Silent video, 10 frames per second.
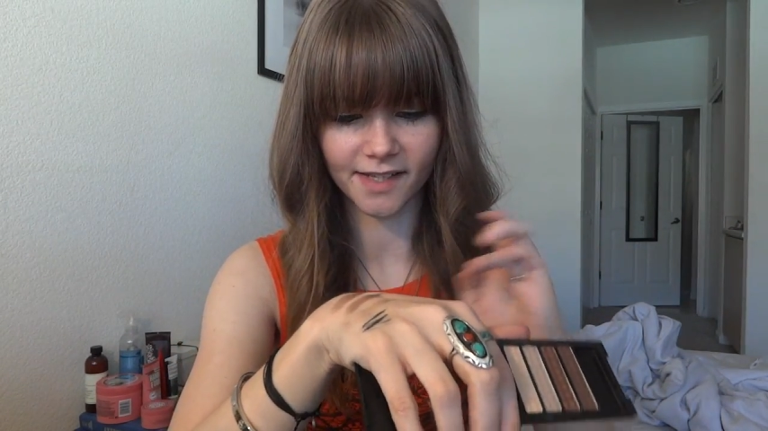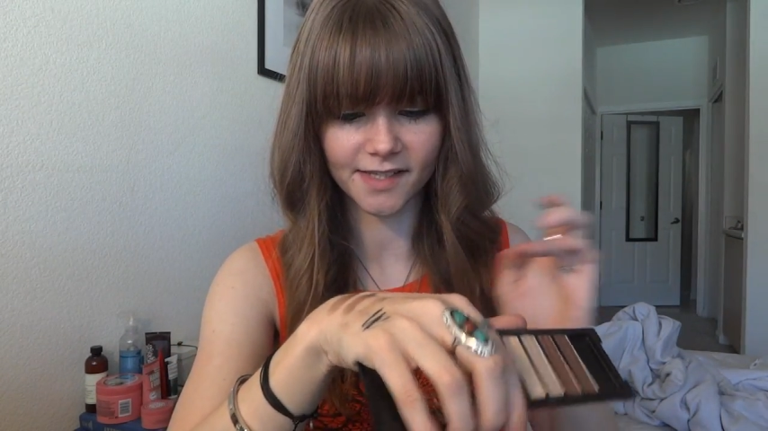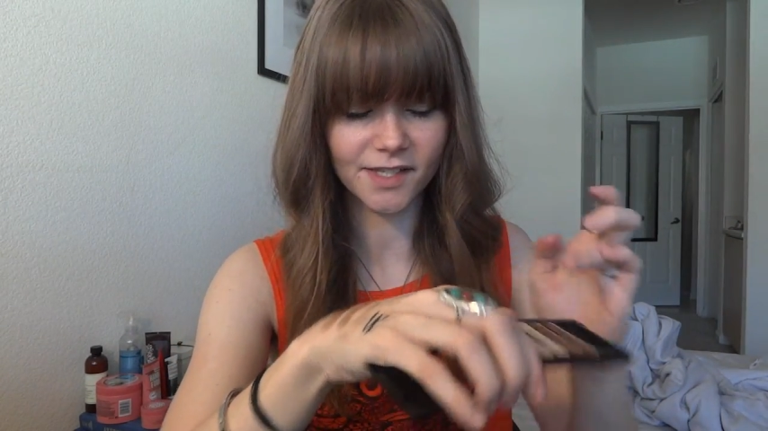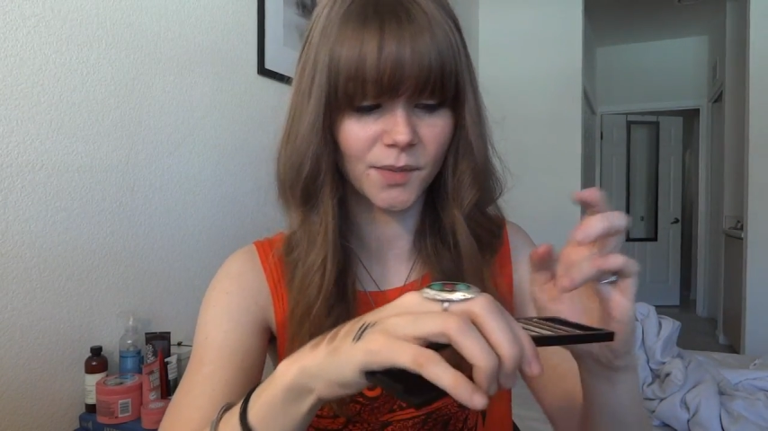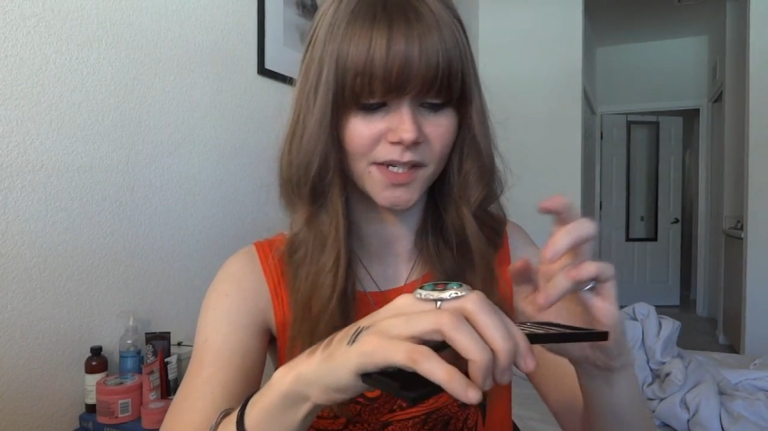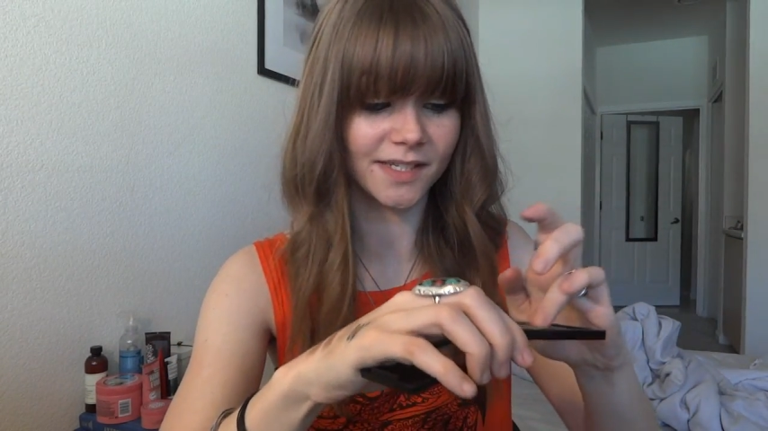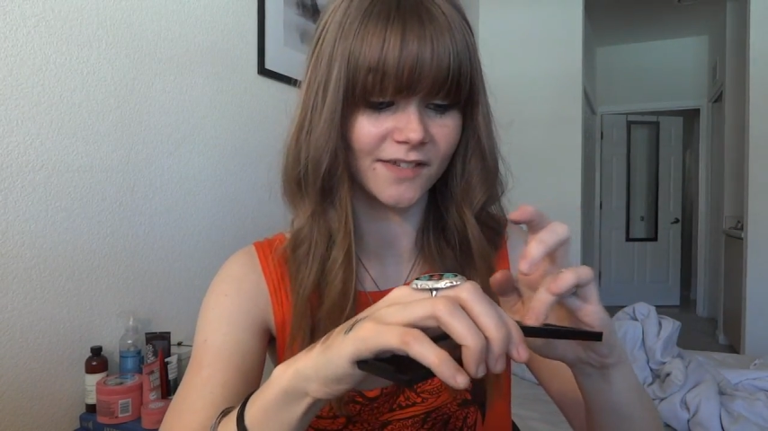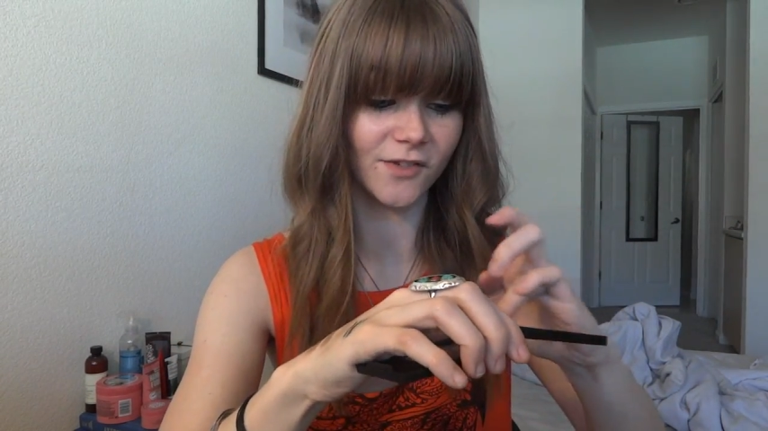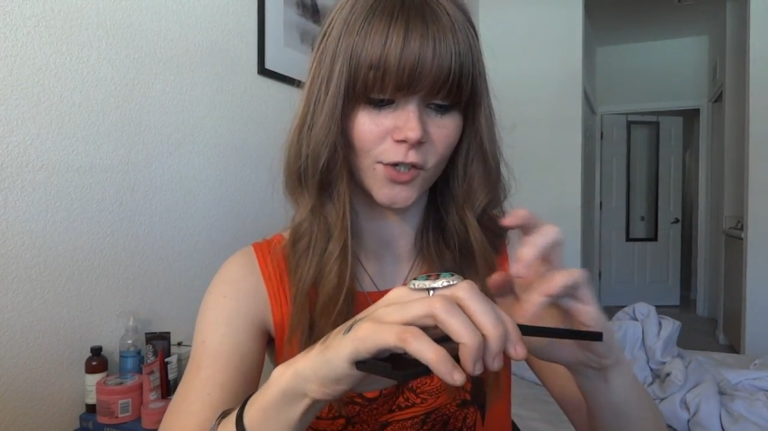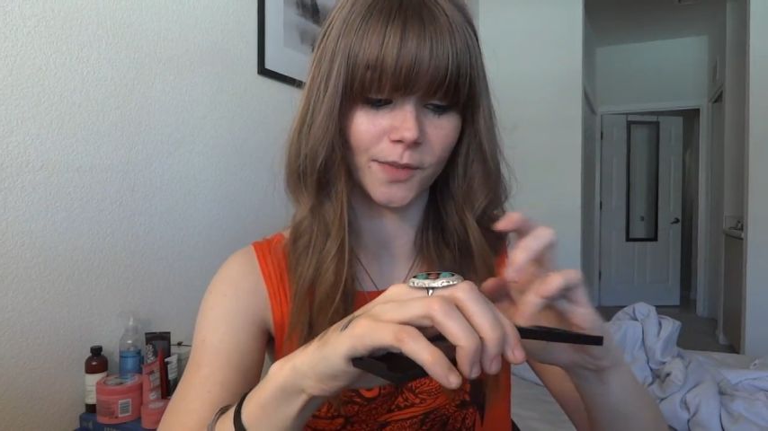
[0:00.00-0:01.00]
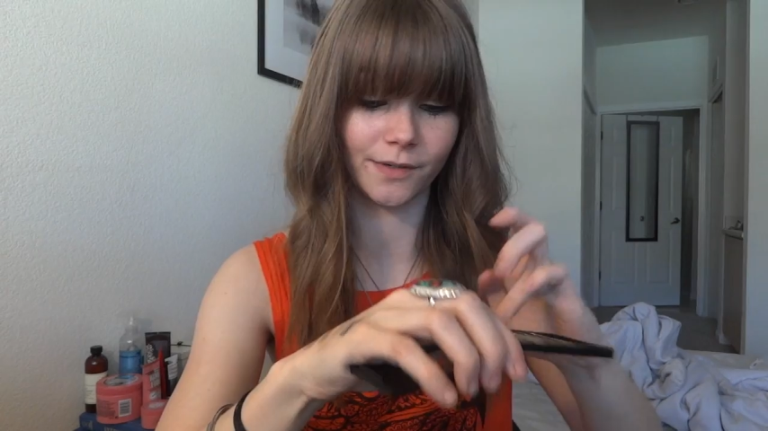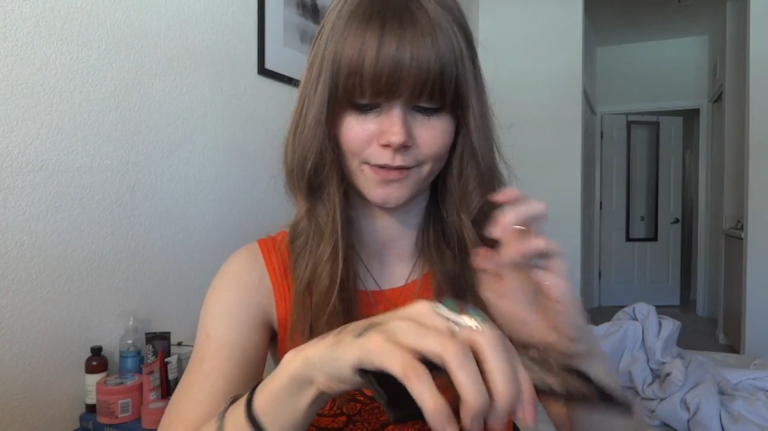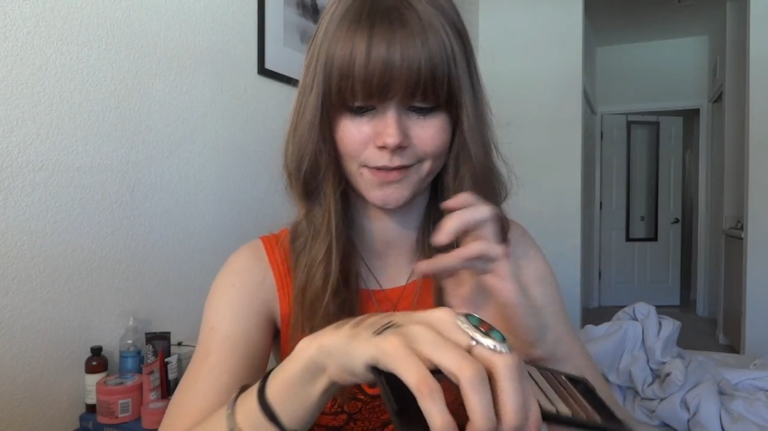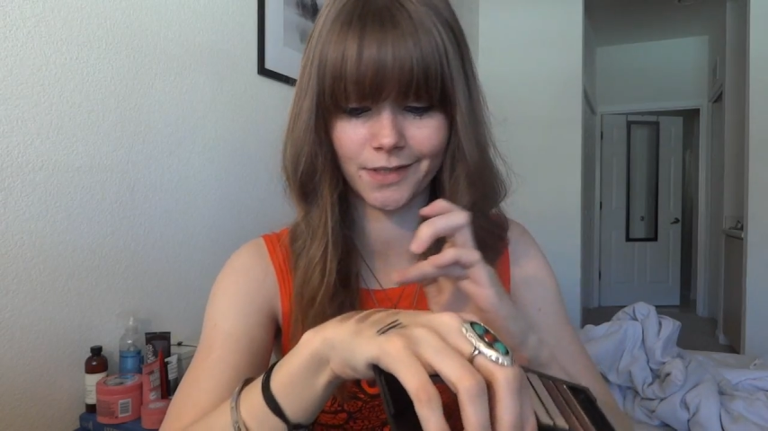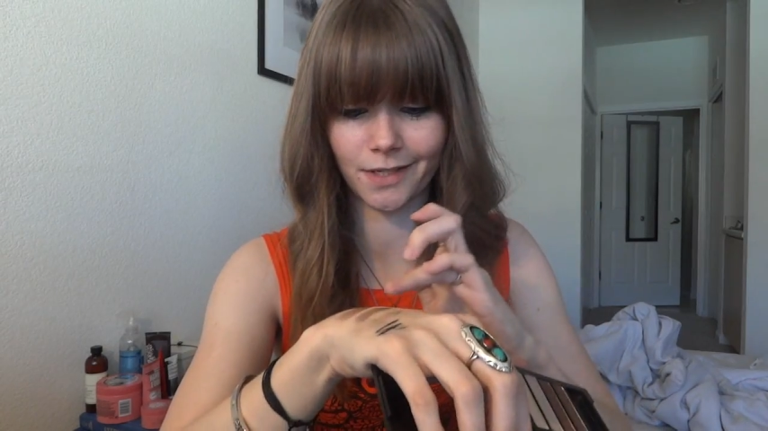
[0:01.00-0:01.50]
Like this one doesn't even show up on
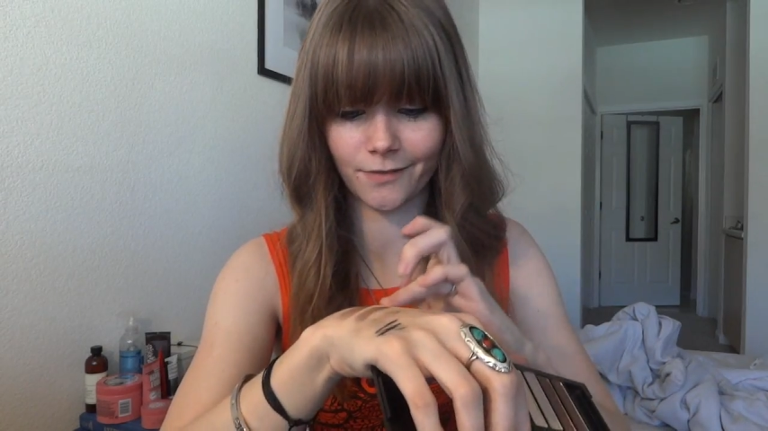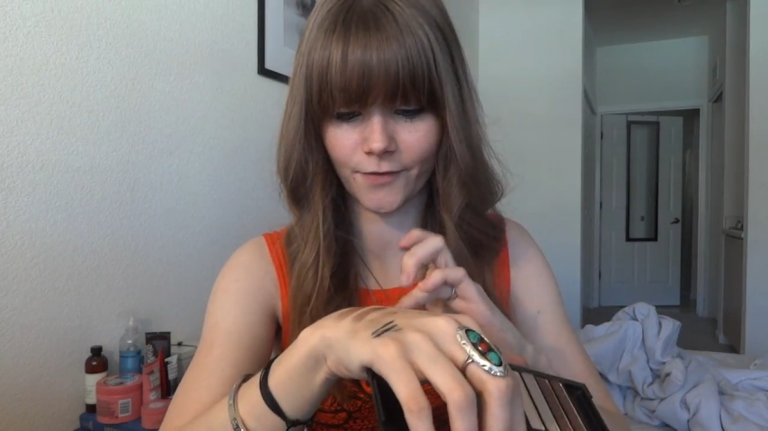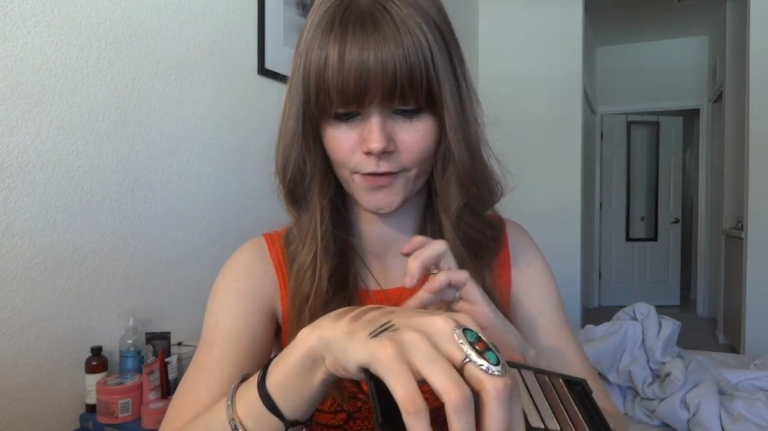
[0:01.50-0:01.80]
your skin,